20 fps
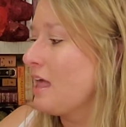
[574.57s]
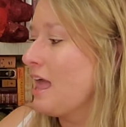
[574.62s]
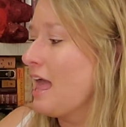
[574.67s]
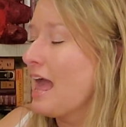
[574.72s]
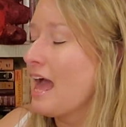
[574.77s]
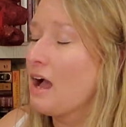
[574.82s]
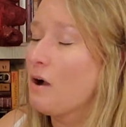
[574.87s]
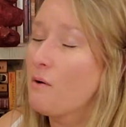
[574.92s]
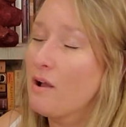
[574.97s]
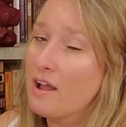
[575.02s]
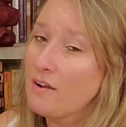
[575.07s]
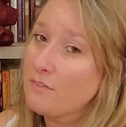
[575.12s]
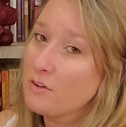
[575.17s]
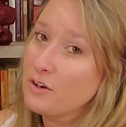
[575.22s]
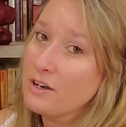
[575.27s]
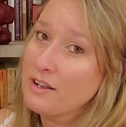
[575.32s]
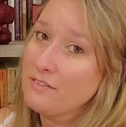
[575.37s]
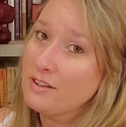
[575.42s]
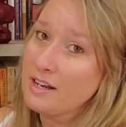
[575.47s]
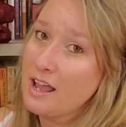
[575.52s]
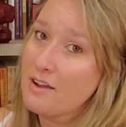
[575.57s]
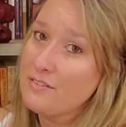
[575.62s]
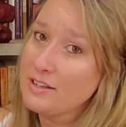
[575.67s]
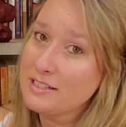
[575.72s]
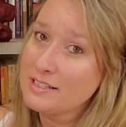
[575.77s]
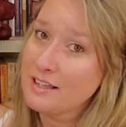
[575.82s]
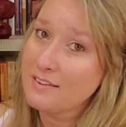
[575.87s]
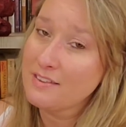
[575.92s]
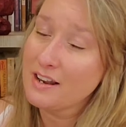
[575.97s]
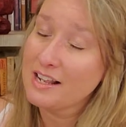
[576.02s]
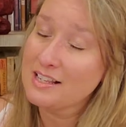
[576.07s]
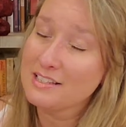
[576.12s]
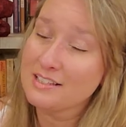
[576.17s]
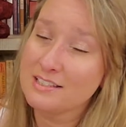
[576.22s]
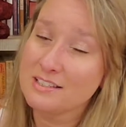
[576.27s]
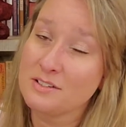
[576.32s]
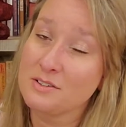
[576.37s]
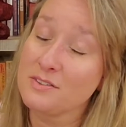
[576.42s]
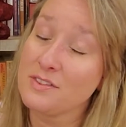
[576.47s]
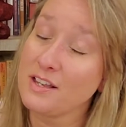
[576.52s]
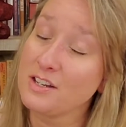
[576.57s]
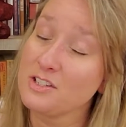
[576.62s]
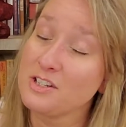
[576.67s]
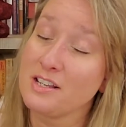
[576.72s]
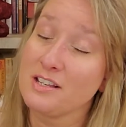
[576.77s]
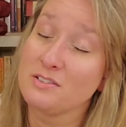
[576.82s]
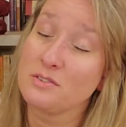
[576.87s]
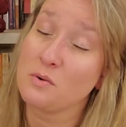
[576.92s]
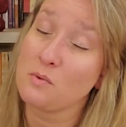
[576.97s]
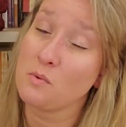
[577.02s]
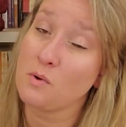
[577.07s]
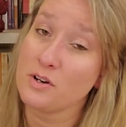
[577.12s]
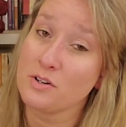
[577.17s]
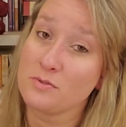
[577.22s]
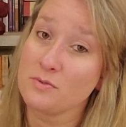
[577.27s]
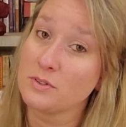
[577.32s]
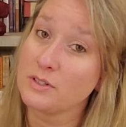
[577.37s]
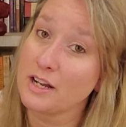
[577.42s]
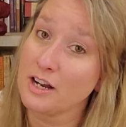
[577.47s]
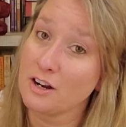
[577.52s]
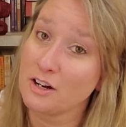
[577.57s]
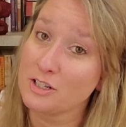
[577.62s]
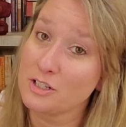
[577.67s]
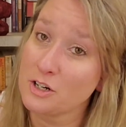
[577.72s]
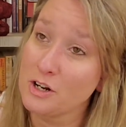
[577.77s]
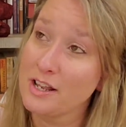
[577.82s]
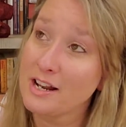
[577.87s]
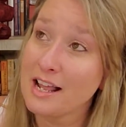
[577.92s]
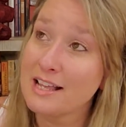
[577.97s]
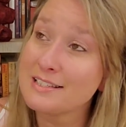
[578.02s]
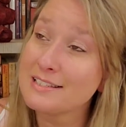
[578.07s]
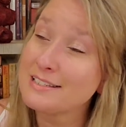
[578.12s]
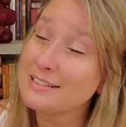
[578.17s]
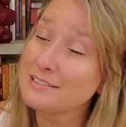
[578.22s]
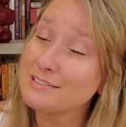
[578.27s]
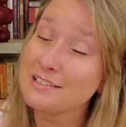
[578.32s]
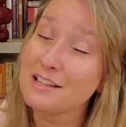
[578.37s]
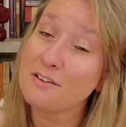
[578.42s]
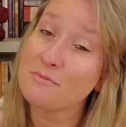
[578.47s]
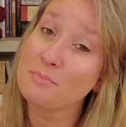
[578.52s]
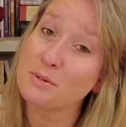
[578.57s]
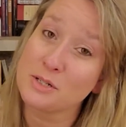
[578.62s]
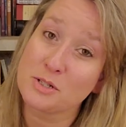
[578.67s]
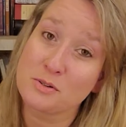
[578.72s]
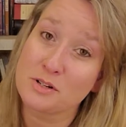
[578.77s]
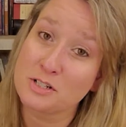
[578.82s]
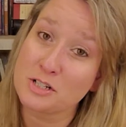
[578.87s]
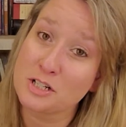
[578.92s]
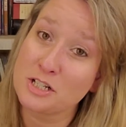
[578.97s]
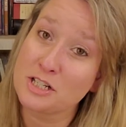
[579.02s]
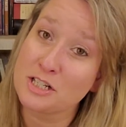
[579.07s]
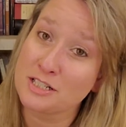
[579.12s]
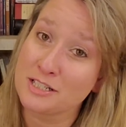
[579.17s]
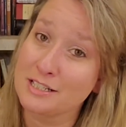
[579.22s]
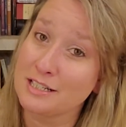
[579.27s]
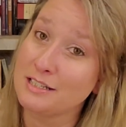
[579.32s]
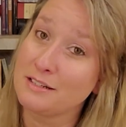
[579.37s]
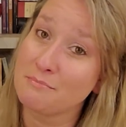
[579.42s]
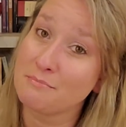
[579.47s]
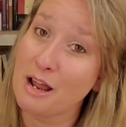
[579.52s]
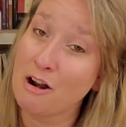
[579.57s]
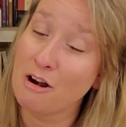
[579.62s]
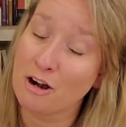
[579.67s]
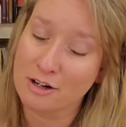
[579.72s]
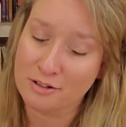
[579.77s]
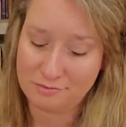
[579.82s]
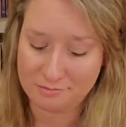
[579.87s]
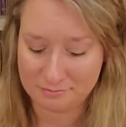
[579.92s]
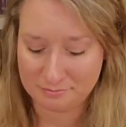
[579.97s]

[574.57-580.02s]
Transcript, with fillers: However, even having said that, I still think she is a wonderful character, and I still love Patricia. She's still in my heart.